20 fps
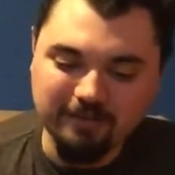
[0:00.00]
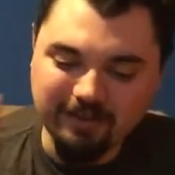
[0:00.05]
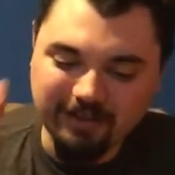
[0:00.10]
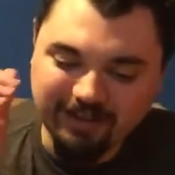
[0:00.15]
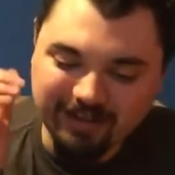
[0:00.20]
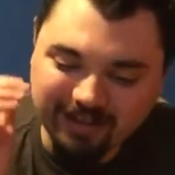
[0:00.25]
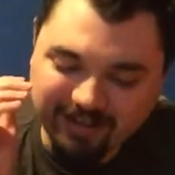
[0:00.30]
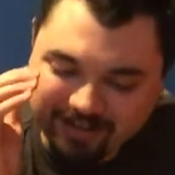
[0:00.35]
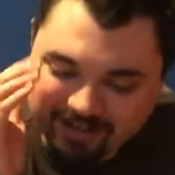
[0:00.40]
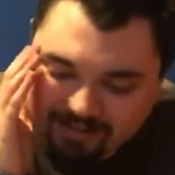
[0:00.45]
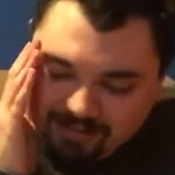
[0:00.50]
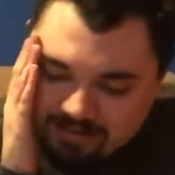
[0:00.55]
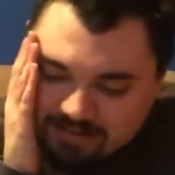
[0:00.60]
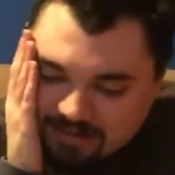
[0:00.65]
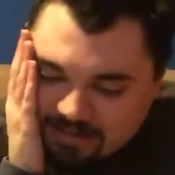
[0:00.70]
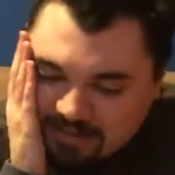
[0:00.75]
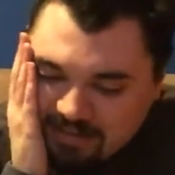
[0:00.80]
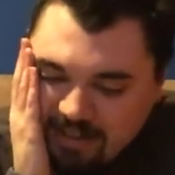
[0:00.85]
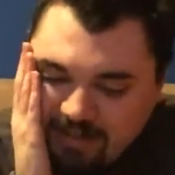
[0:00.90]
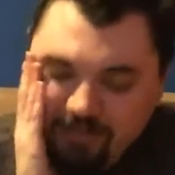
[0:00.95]
and
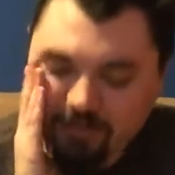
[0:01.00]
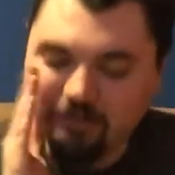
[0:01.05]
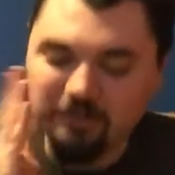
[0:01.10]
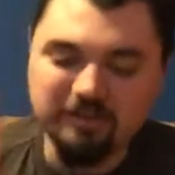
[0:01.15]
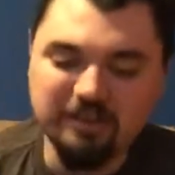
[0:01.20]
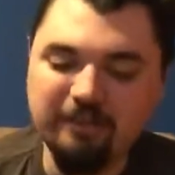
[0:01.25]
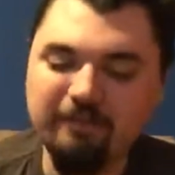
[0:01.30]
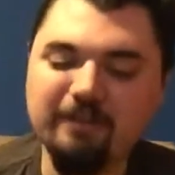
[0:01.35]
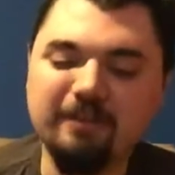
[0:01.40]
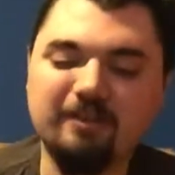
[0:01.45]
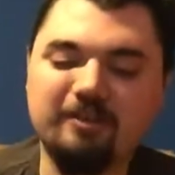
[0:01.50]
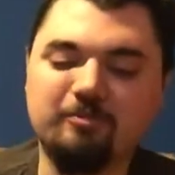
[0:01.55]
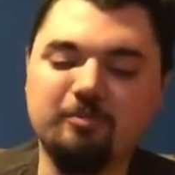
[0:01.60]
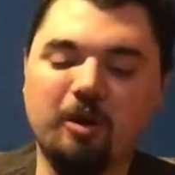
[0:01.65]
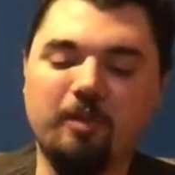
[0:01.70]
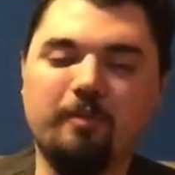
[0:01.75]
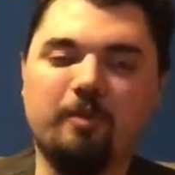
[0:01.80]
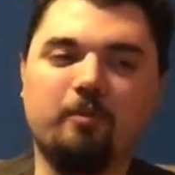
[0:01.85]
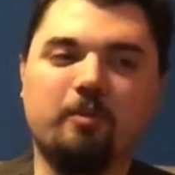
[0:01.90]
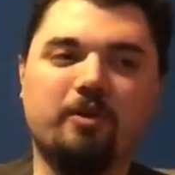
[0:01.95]
there's even this
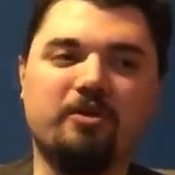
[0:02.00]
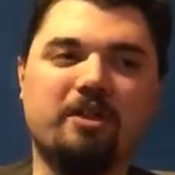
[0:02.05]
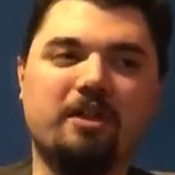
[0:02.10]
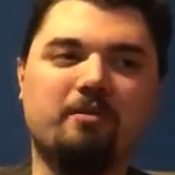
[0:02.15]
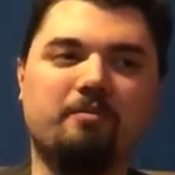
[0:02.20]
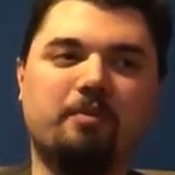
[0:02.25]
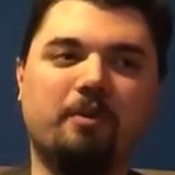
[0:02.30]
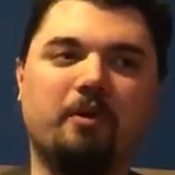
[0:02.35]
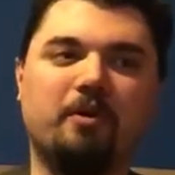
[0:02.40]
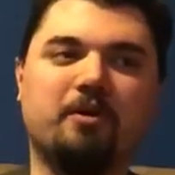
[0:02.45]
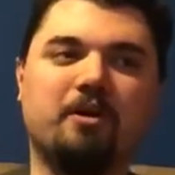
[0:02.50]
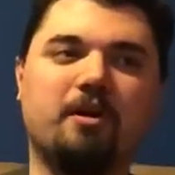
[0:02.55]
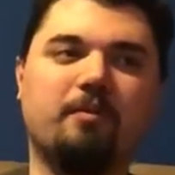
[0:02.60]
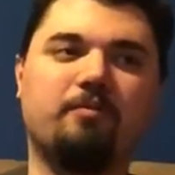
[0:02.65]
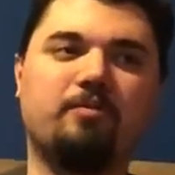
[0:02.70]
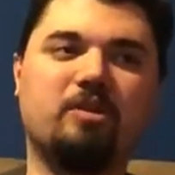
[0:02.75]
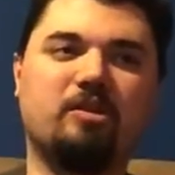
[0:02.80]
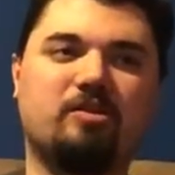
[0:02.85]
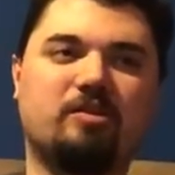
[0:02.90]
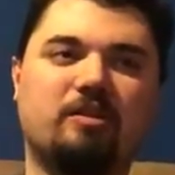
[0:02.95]
moment where they build up
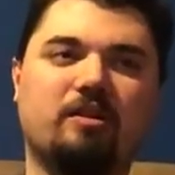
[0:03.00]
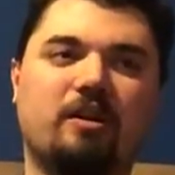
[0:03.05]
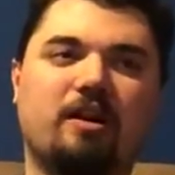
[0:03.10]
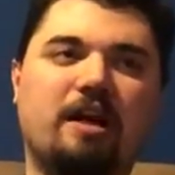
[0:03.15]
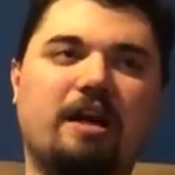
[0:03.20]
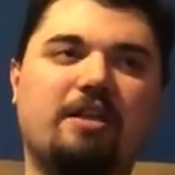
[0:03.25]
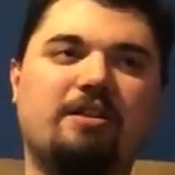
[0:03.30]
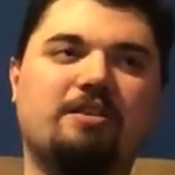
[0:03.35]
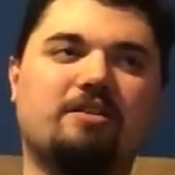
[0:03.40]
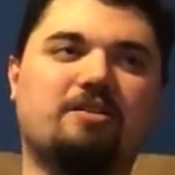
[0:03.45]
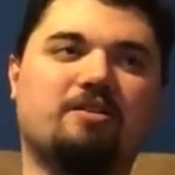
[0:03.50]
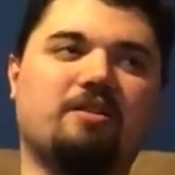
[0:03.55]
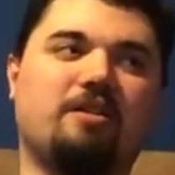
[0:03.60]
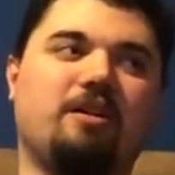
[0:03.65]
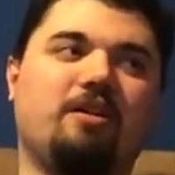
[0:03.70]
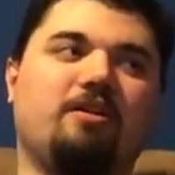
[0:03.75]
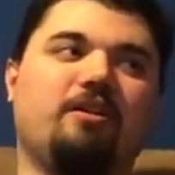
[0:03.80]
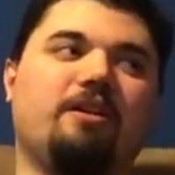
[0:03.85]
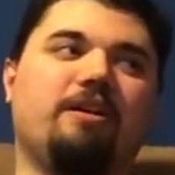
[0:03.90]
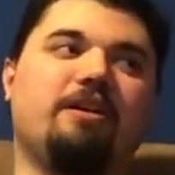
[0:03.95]
this guy that's
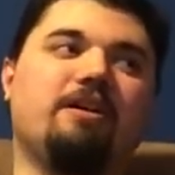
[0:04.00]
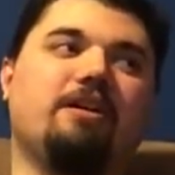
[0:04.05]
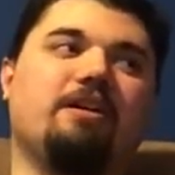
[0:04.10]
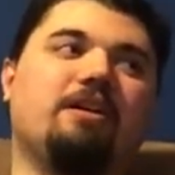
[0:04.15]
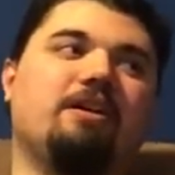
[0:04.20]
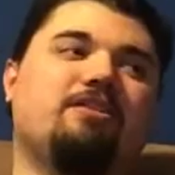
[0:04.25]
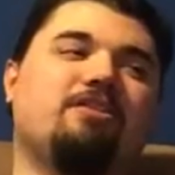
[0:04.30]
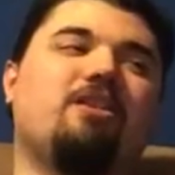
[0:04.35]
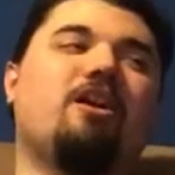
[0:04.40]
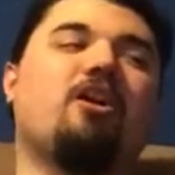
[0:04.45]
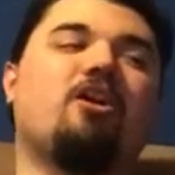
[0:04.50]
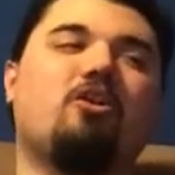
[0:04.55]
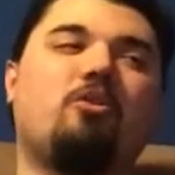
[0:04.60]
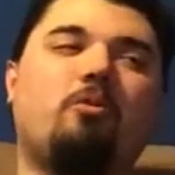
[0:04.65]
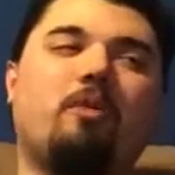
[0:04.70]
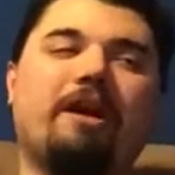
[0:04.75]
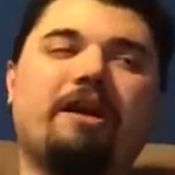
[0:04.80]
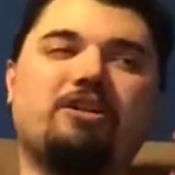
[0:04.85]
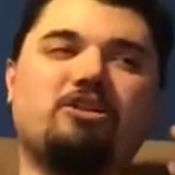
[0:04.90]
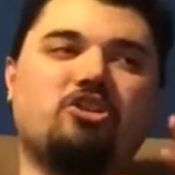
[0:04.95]
got like it's not
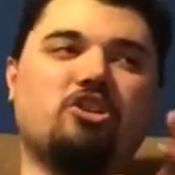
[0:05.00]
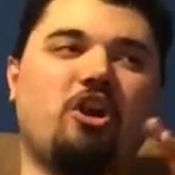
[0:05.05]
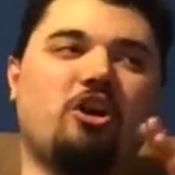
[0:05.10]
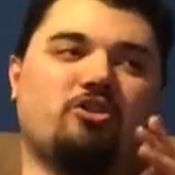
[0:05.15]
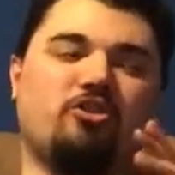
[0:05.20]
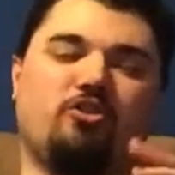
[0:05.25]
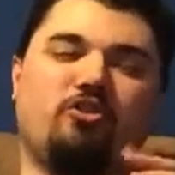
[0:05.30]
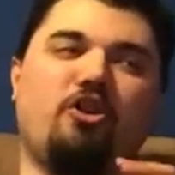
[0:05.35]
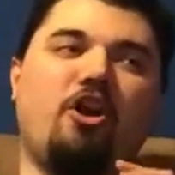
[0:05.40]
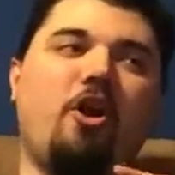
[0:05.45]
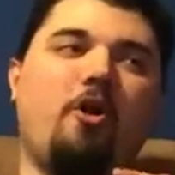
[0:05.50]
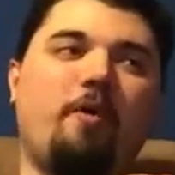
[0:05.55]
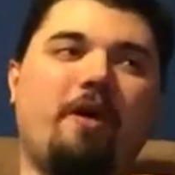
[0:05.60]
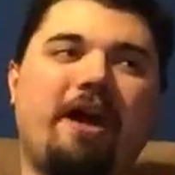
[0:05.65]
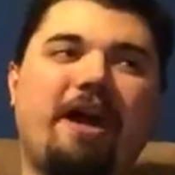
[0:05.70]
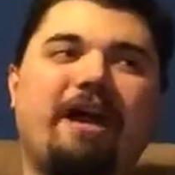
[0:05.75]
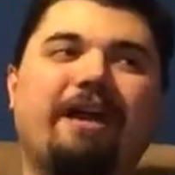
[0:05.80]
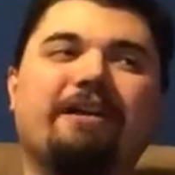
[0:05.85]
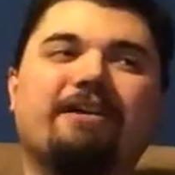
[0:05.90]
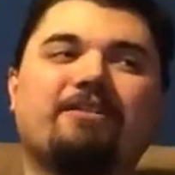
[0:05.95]
quite Doctor No
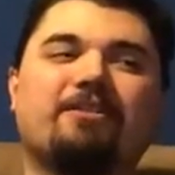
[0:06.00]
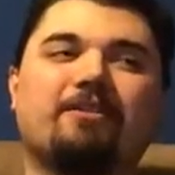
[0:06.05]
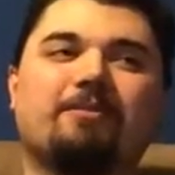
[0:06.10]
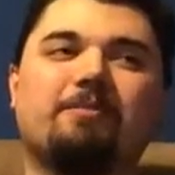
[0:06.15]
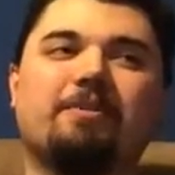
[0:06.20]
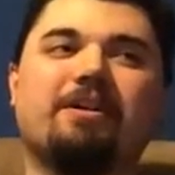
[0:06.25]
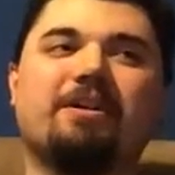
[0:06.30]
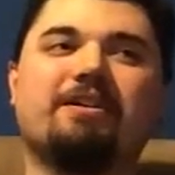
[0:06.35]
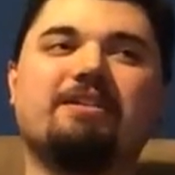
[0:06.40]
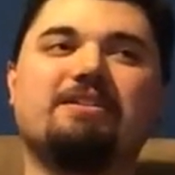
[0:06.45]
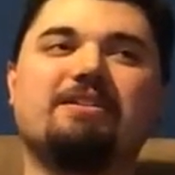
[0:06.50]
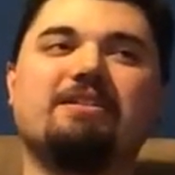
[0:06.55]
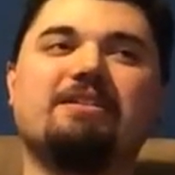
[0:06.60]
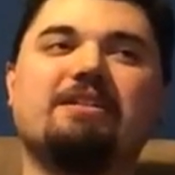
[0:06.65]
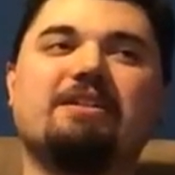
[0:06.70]
Hands, but